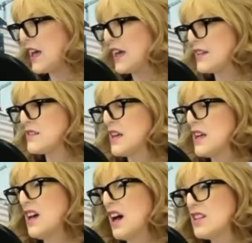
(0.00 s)
And
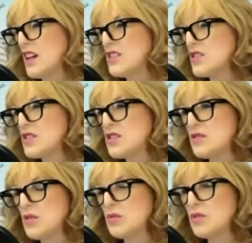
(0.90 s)
I just
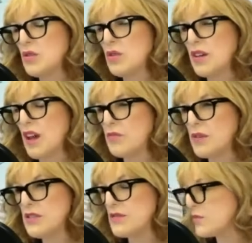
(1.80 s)
don't know. I've
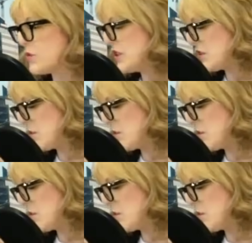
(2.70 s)
been doing some research